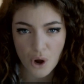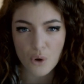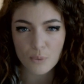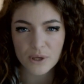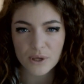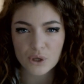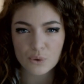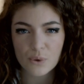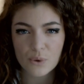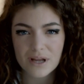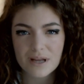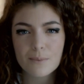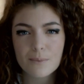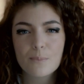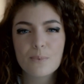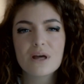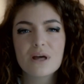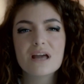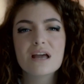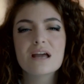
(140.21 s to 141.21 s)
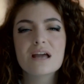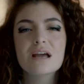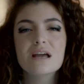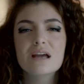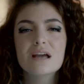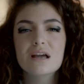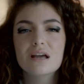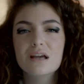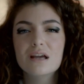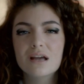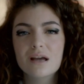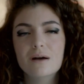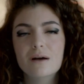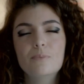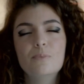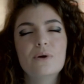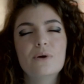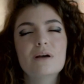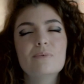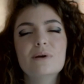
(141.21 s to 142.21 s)
for it, and it's the kind of thing that I'm
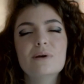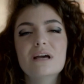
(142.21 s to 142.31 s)
like